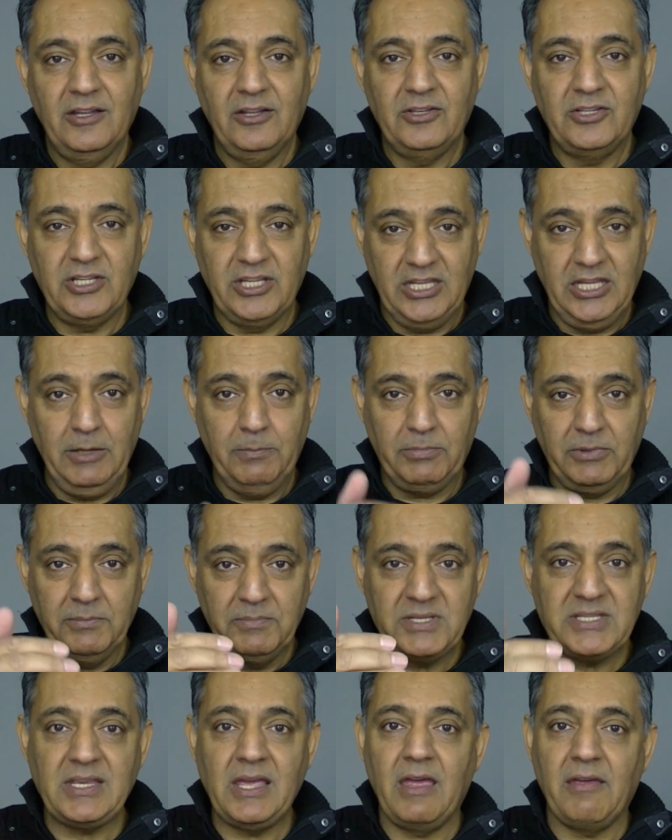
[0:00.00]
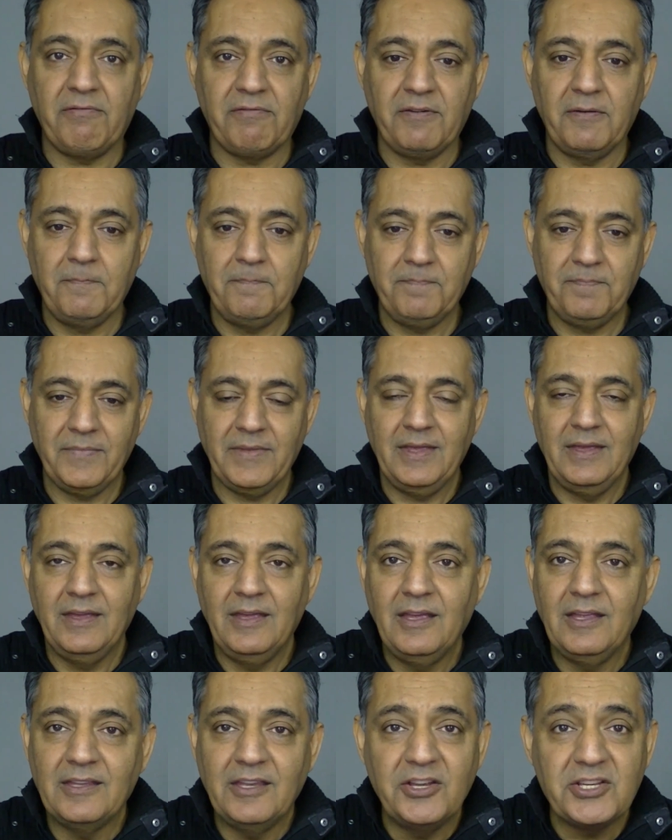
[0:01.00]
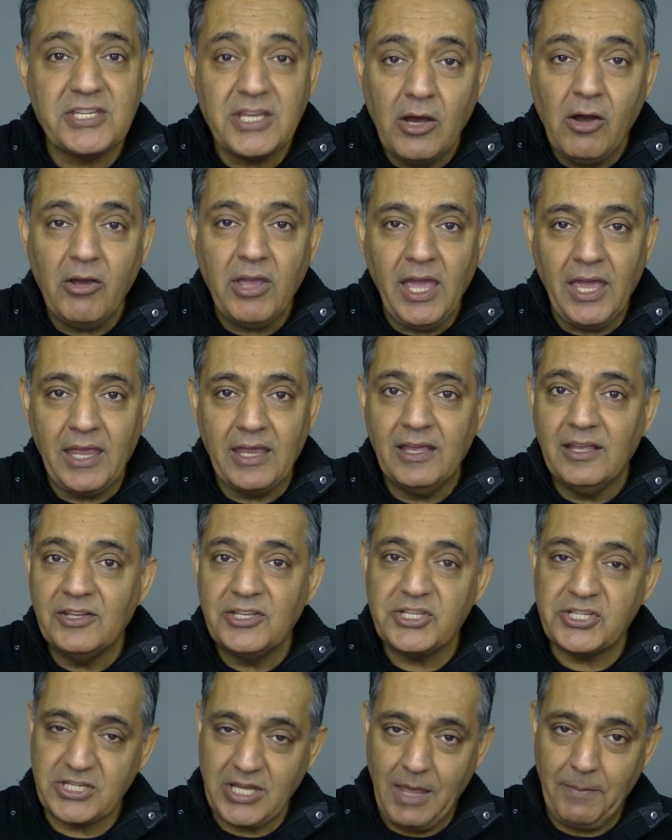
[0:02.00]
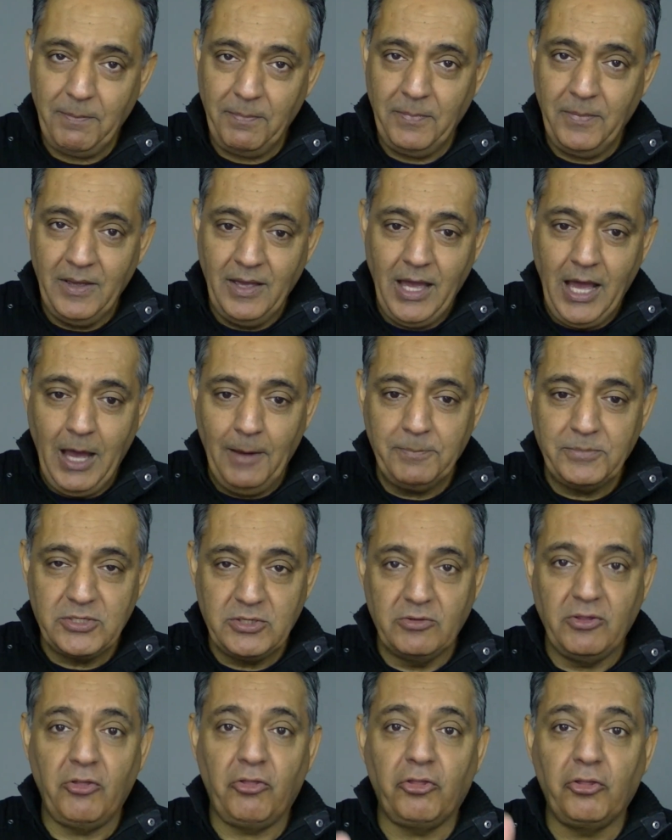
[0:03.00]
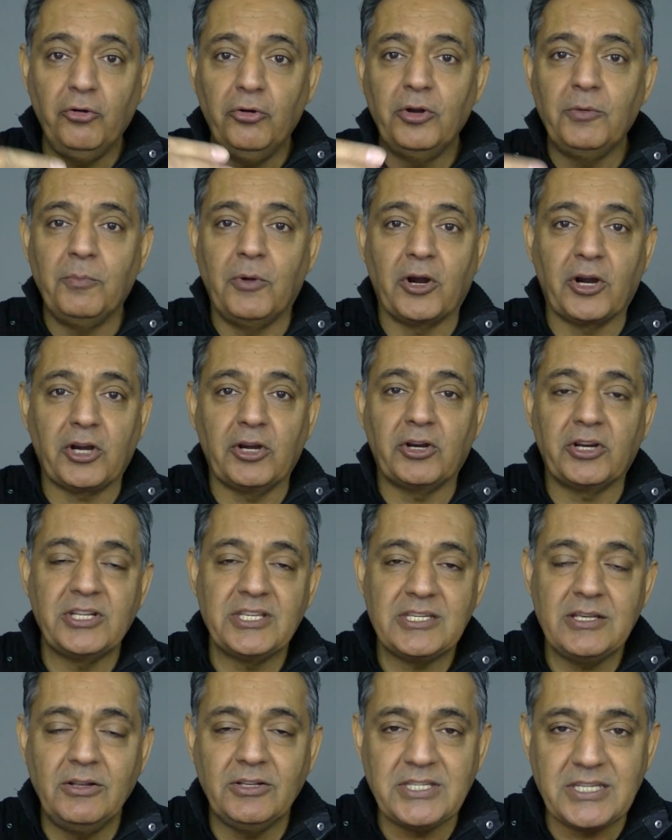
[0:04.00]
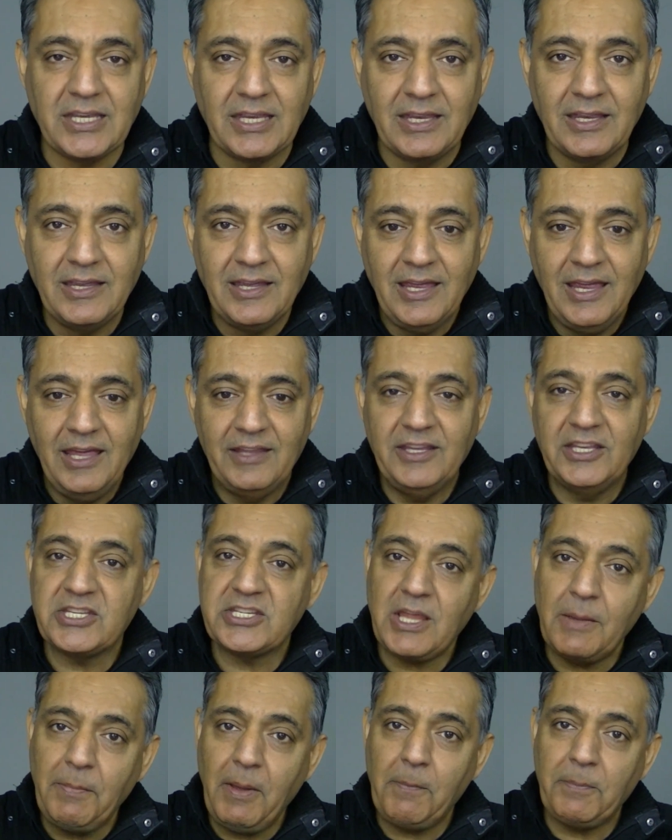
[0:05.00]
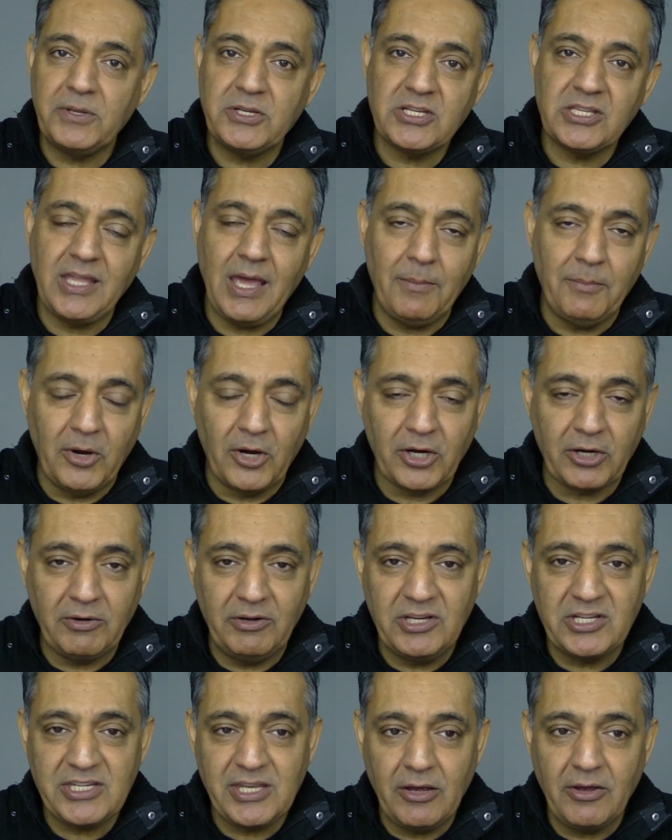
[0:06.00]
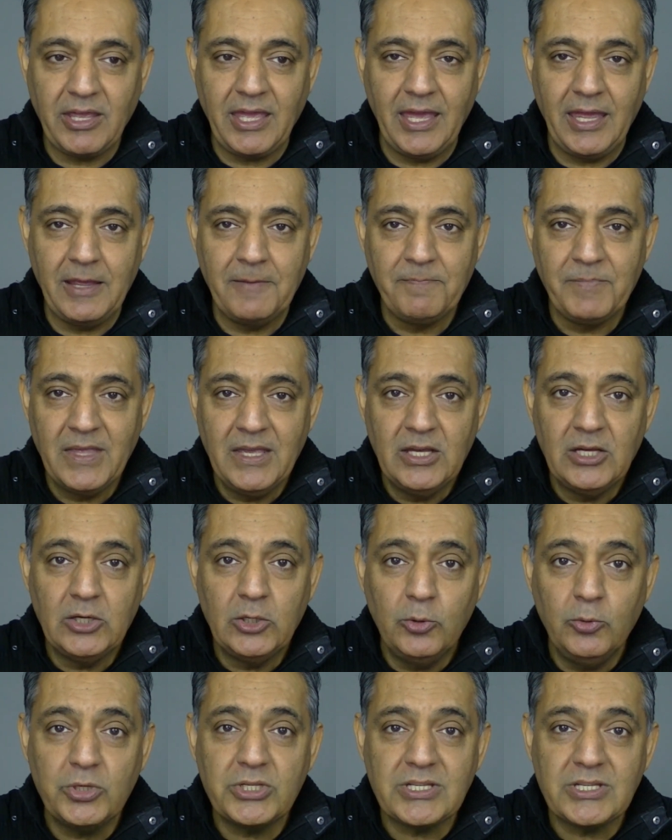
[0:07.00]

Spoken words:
to keep them safe. And you say, okay, step up to the third marker, consulting. And they step up into that marker, and you say, okay, who's